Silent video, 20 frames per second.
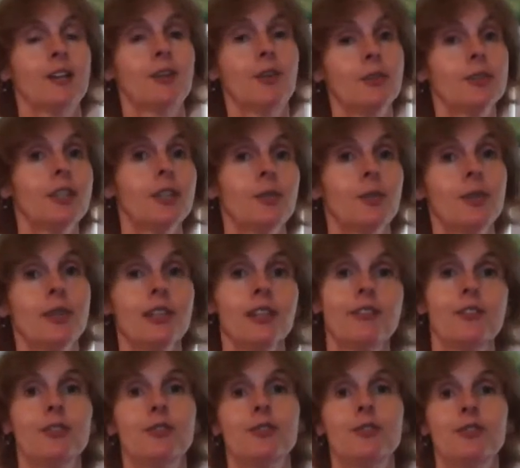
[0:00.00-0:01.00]
I know that it will
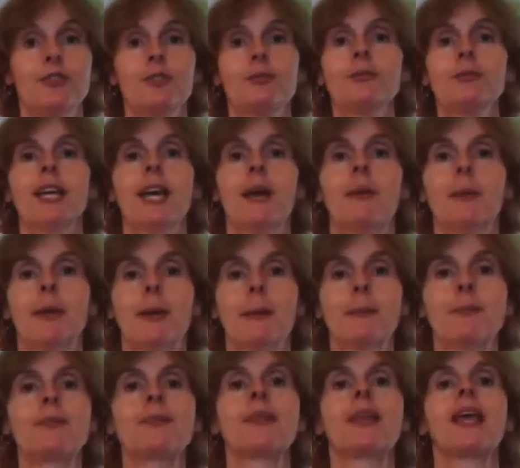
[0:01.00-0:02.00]
if you do some
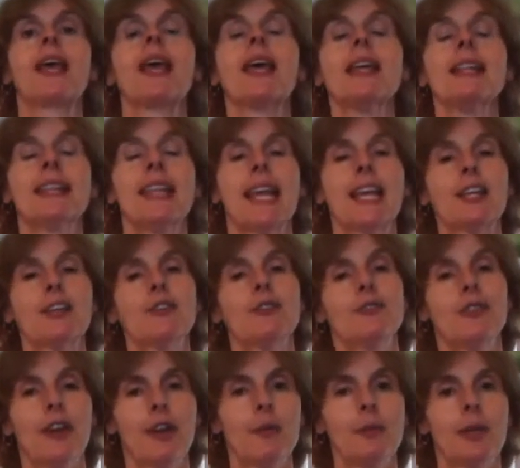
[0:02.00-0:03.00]
tapping. Thank
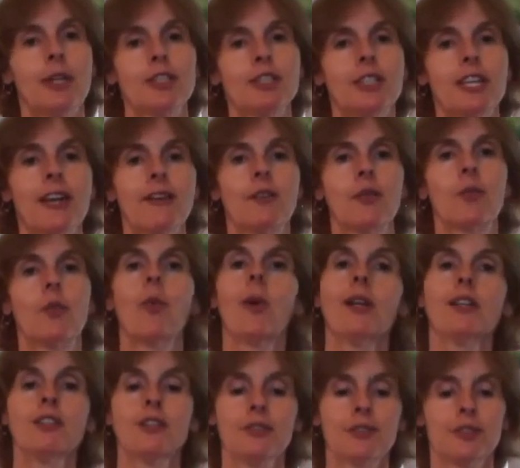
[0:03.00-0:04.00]
you very much and have a
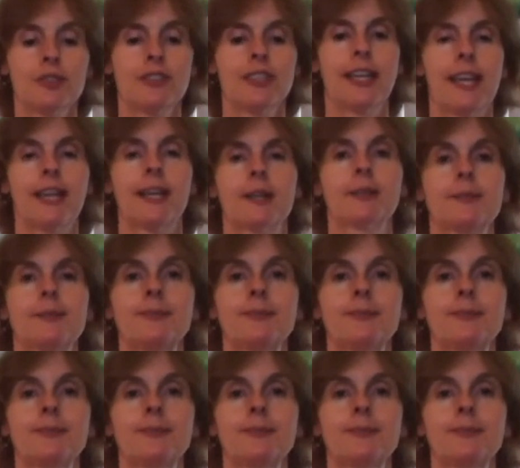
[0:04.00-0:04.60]
wonderful day.